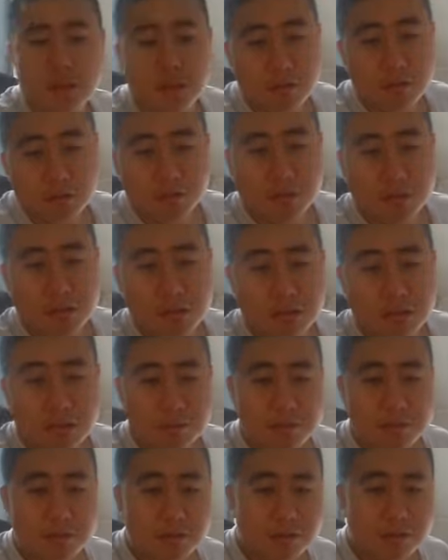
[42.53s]
think I was originally
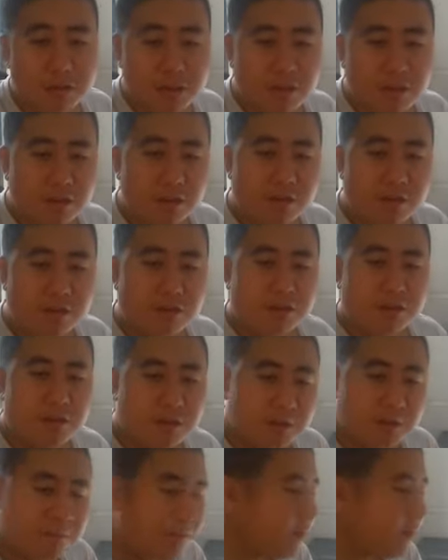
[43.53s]
going to be doing it on,
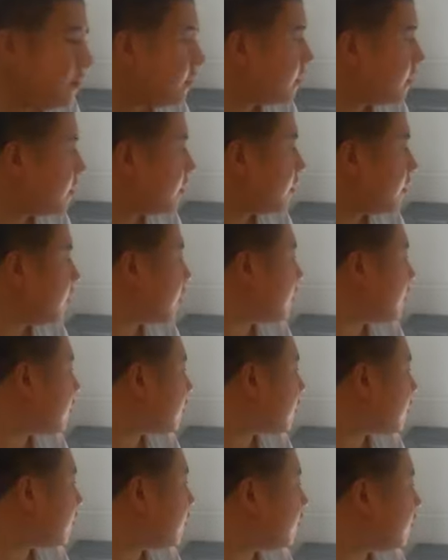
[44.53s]
I
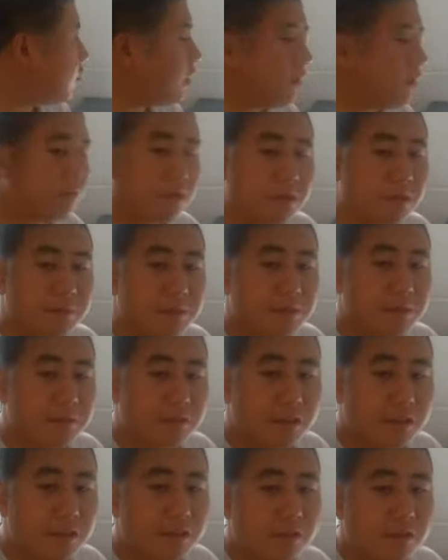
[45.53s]
thought I was going to be
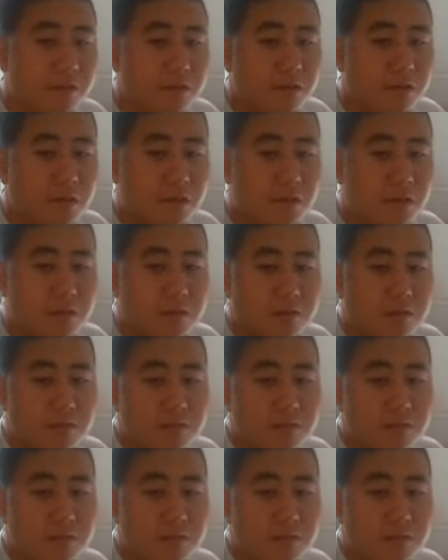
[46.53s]
doing it on like